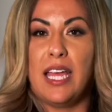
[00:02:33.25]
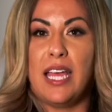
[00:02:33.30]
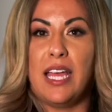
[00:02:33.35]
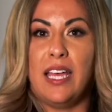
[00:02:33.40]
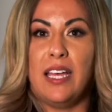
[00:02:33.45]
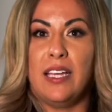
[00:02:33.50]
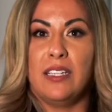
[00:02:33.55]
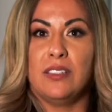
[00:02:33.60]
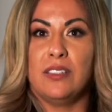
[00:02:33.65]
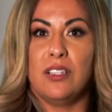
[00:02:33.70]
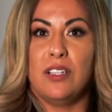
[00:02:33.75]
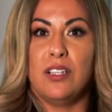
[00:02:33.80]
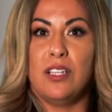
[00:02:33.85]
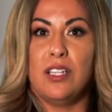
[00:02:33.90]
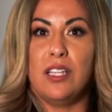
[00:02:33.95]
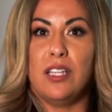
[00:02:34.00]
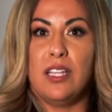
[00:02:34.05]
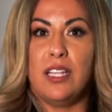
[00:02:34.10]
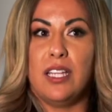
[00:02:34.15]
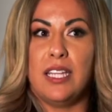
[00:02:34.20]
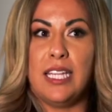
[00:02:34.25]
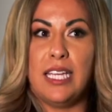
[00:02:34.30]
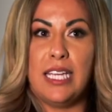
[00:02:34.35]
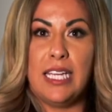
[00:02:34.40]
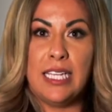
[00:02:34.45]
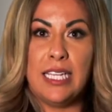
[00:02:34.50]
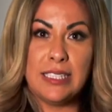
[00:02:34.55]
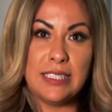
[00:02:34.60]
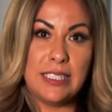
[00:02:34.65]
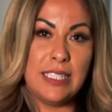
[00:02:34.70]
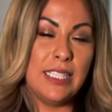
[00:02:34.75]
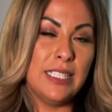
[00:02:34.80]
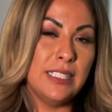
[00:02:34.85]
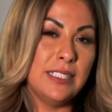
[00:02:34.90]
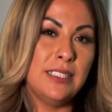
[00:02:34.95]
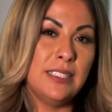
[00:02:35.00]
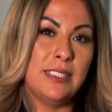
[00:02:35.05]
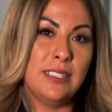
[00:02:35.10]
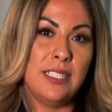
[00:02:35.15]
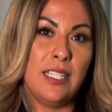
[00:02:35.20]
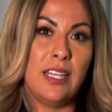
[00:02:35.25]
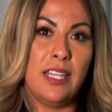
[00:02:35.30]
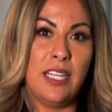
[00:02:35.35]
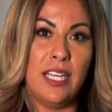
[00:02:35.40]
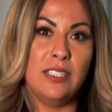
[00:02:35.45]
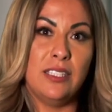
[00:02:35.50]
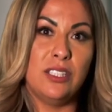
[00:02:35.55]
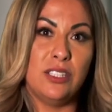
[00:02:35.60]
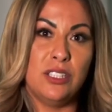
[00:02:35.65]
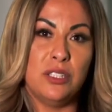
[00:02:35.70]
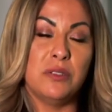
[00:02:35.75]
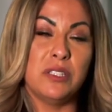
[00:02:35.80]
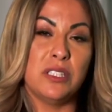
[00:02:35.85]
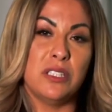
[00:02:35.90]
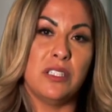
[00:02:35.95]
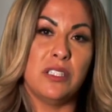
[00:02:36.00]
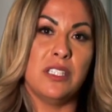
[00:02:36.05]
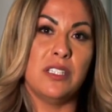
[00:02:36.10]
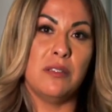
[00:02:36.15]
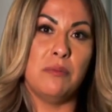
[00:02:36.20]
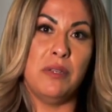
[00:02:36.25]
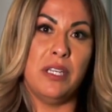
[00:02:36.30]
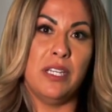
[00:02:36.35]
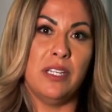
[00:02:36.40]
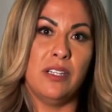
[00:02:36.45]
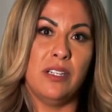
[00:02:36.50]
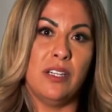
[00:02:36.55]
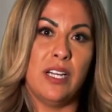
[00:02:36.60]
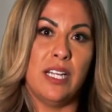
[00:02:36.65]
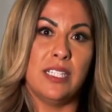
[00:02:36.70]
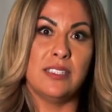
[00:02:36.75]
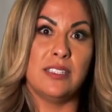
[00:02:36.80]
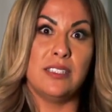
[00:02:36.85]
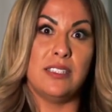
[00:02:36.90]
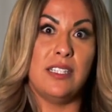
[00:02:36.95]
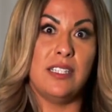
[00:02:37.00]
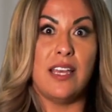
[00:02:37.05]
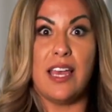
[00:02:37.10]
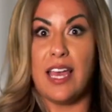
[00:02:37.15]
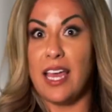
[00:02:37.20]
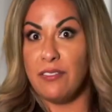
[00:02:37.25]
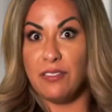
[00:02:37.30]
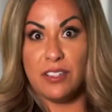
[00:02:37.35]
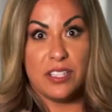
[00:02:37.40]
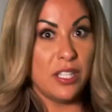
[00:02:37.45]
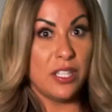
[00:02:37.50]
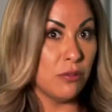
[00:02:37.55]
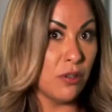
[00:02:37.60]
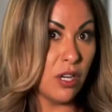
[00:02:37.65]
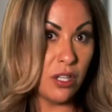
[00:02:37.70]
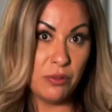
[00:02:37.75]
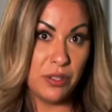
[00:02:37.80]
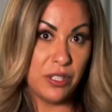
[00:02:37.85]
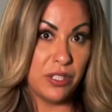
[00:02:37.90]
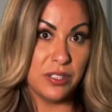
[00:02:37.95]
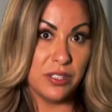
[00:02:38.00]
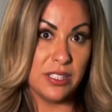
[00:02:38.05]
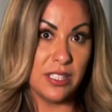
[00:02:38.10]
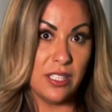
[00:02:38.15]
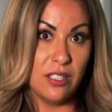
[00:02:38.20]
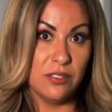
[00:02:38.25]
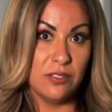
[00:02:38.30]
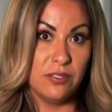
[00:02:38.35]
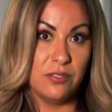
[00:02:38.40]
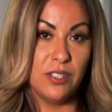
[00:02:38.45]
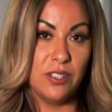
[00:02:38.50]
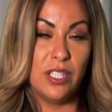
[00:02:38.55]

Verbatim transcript: And the easiest thing to do is look in the mirror and see everything wrong with yourself.